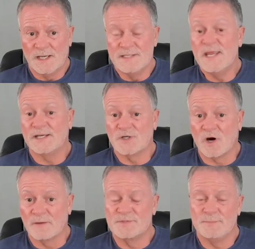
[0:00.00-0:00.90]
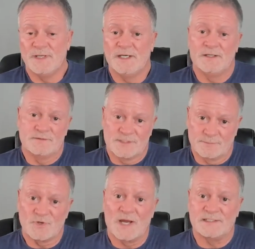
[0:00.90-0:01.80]
Net carbs meaning
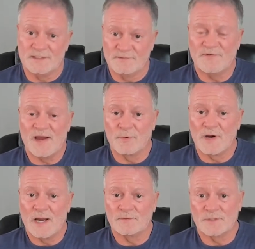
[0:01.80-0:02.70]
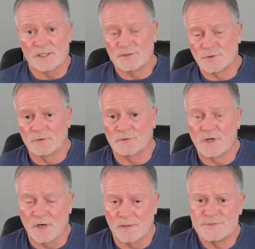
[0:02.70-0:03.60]
subtracting the fiber out, not total
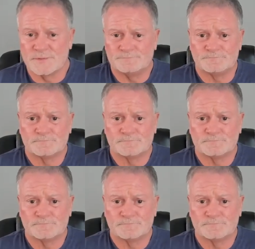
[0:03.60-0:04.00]
carbs.